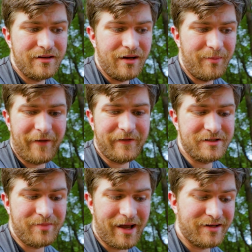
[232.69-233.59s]
about
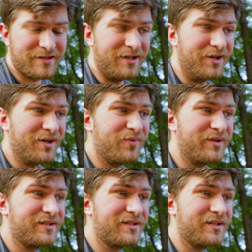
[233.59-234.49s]
this past year
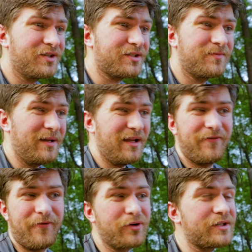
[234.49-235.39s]
was just
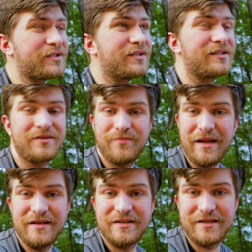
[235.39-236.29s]
being forced to
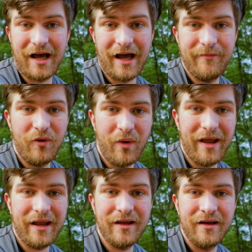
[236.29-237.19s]
spend time
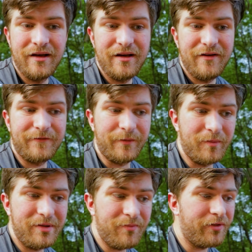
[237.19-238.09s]
away from
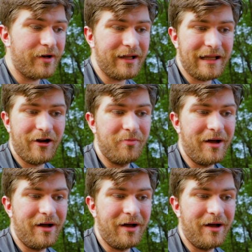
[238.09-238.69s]
the people that I care